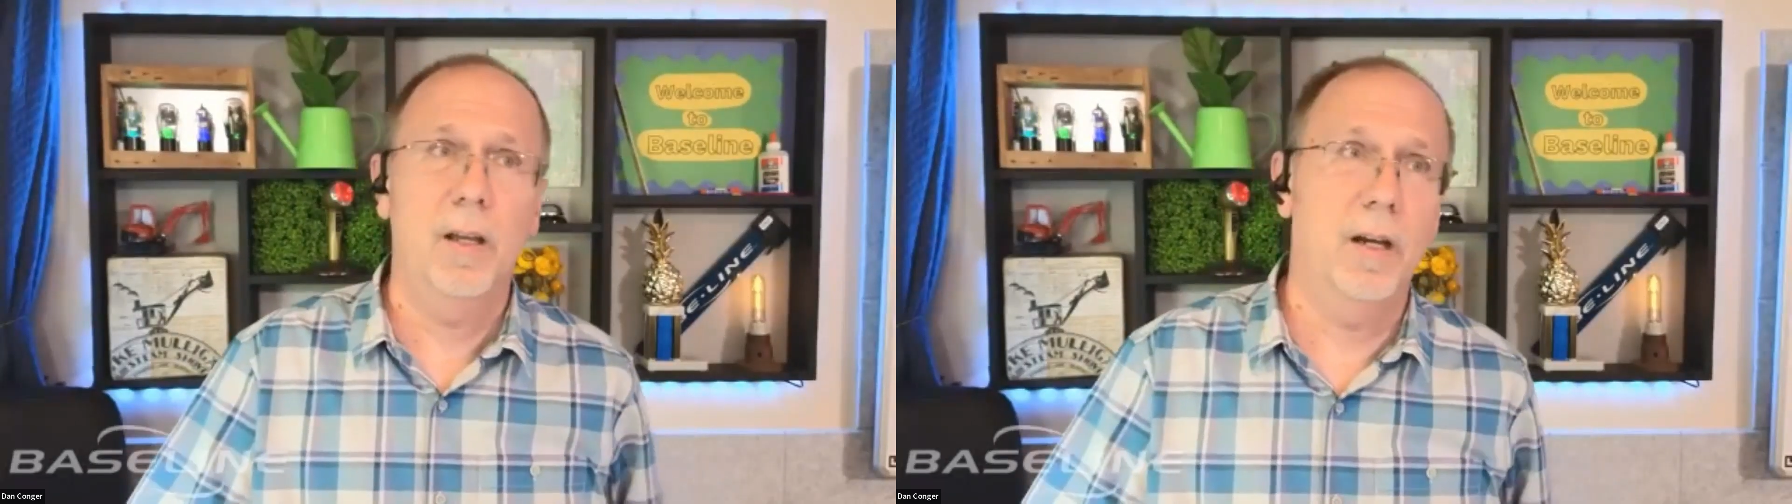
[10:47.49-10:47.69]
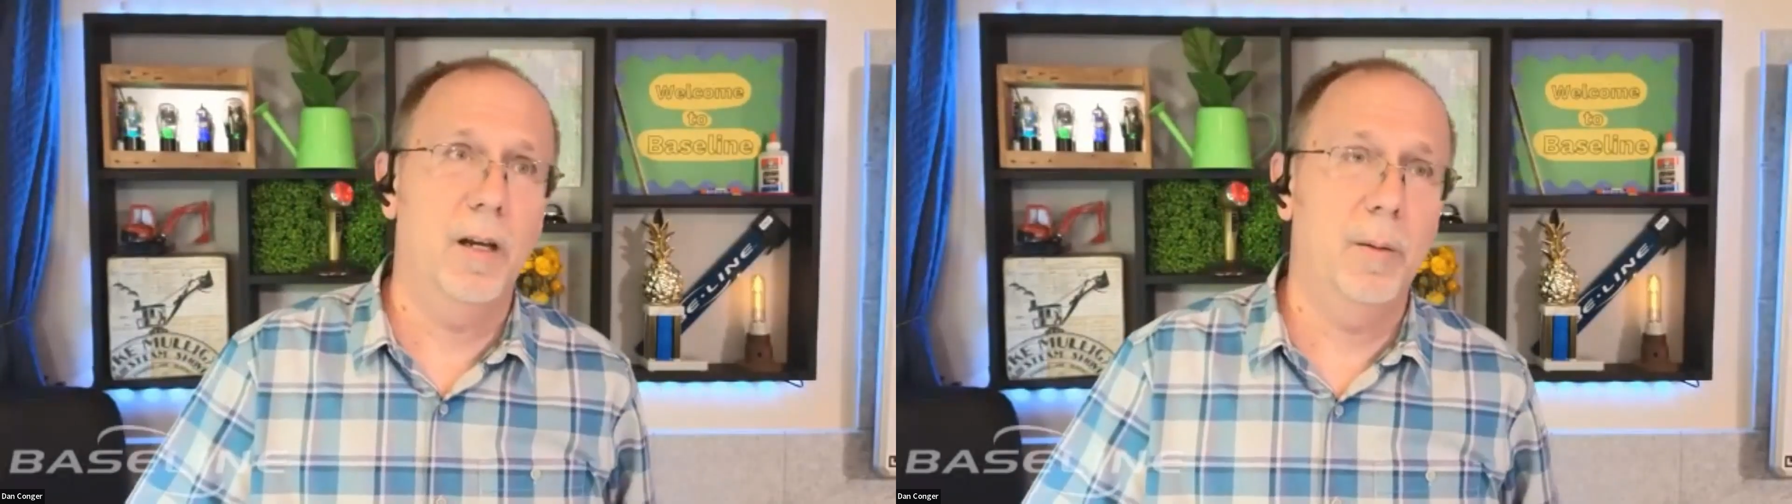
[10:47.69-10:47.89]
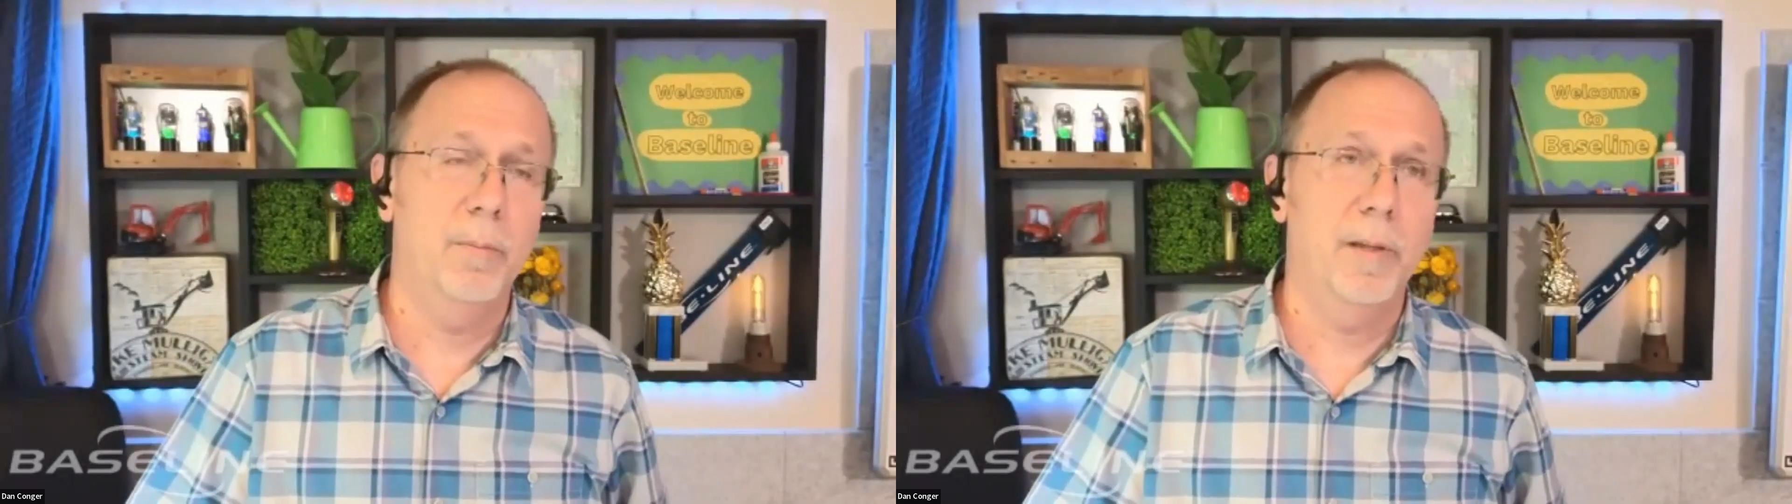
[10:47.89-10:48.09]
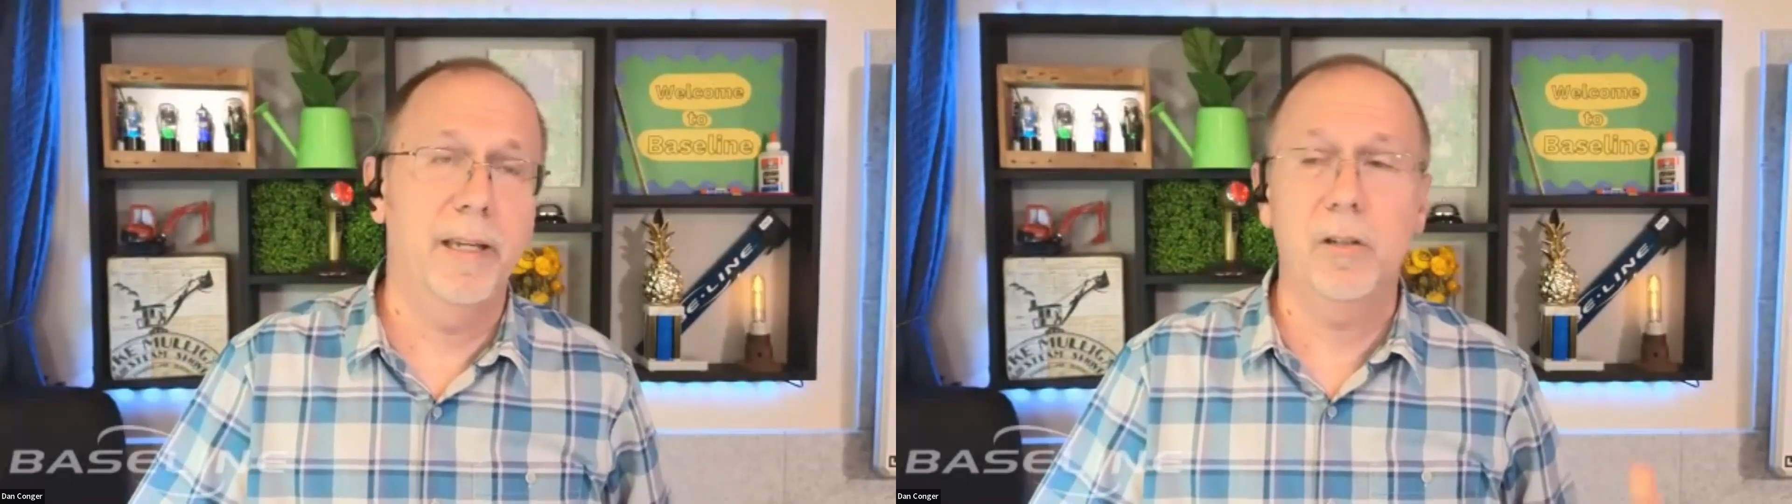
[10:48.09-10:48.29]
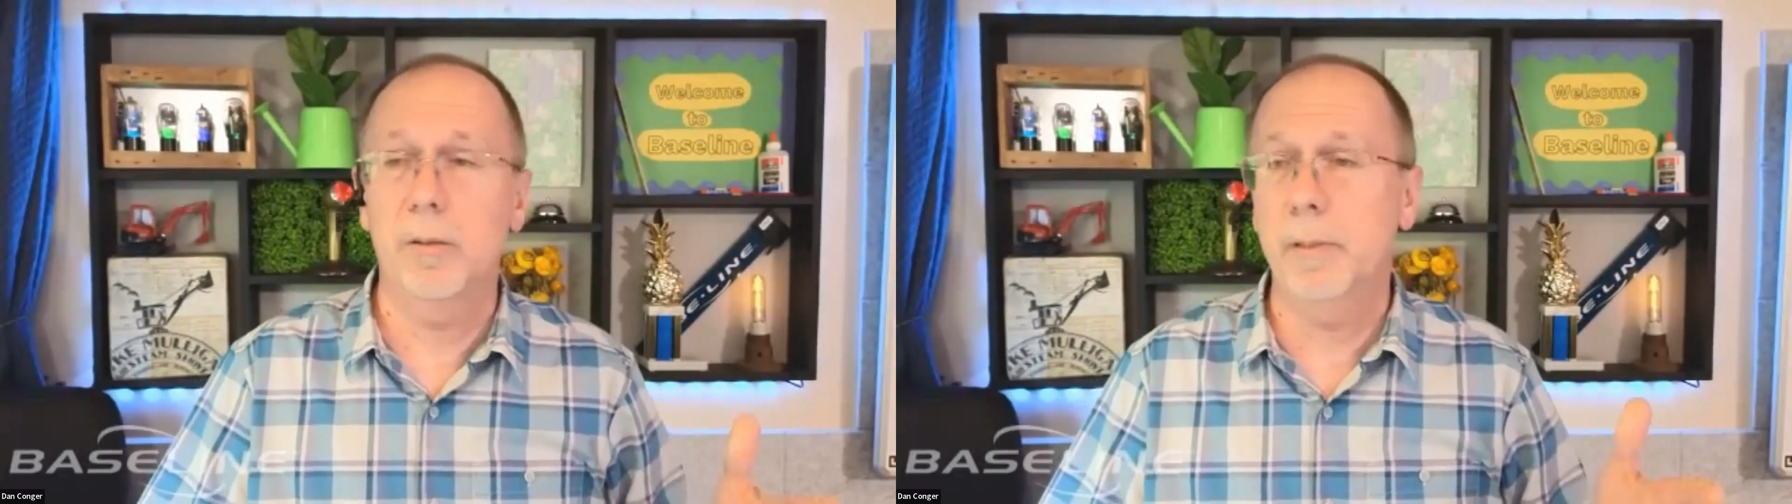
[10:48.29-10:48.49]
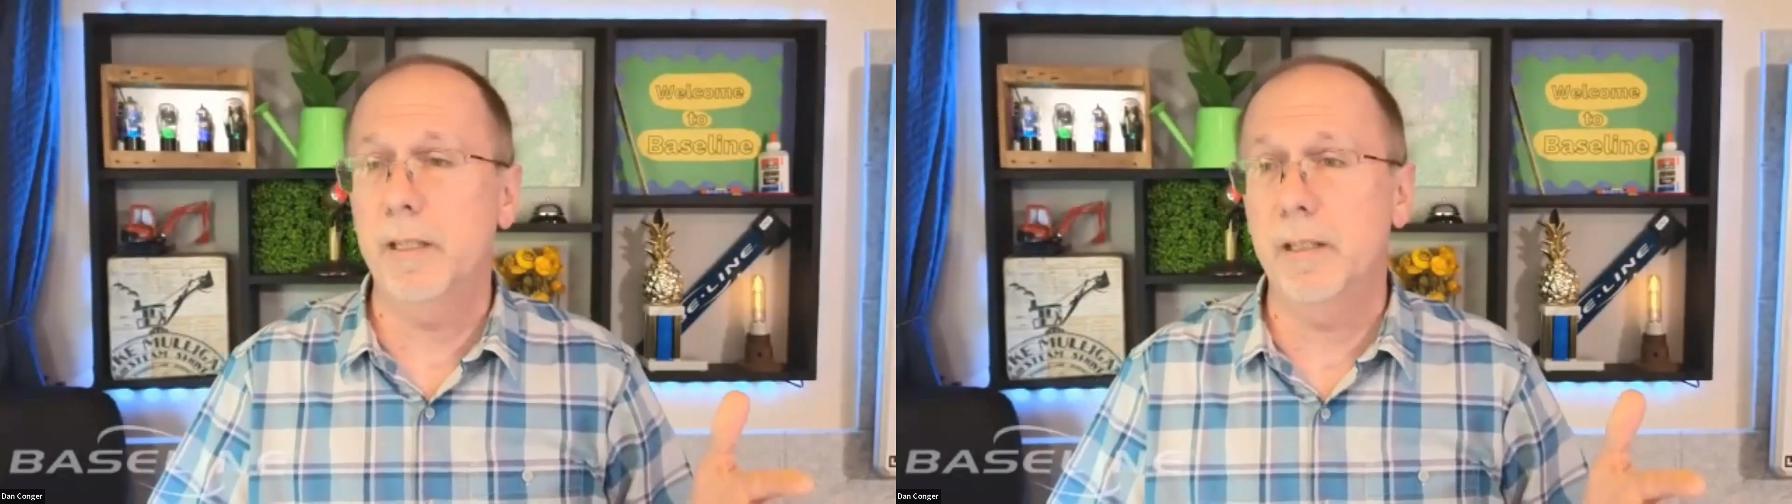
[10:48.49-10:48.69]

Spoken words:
It could be